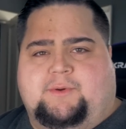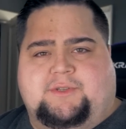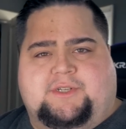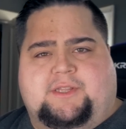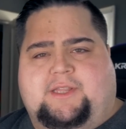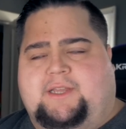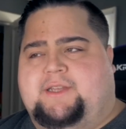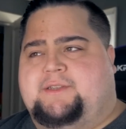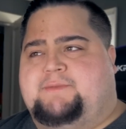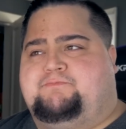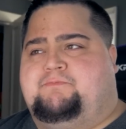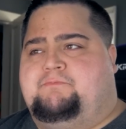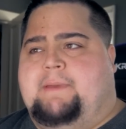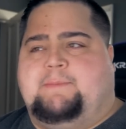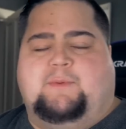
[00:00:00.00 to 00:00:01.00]
which I think is
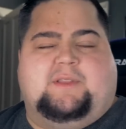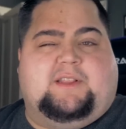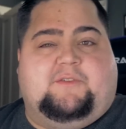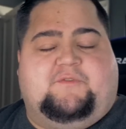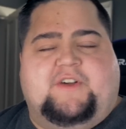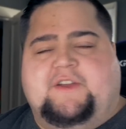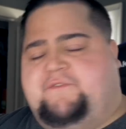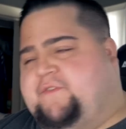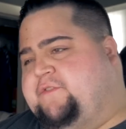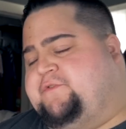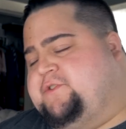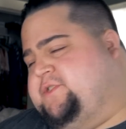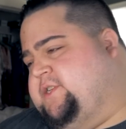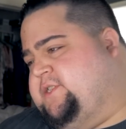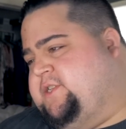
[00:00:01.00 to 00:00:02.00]
maybe with the fifth
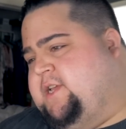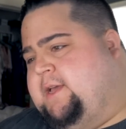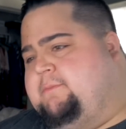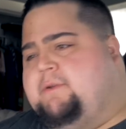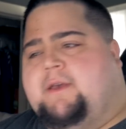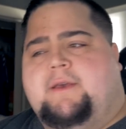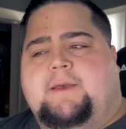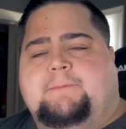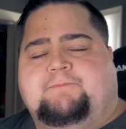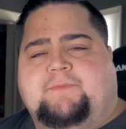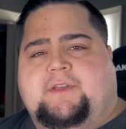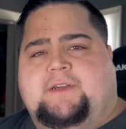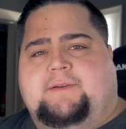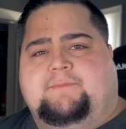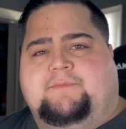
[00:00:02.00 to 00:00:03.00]
or sixth time
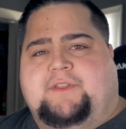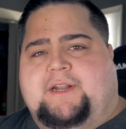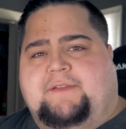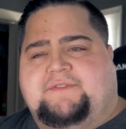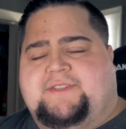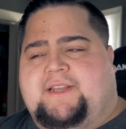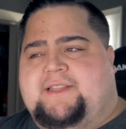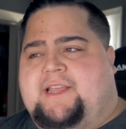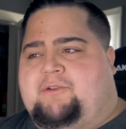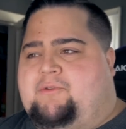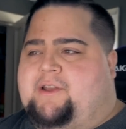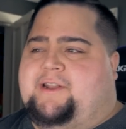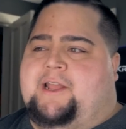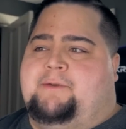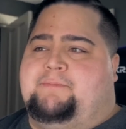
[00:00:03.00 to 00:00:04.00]
that I've said that right now.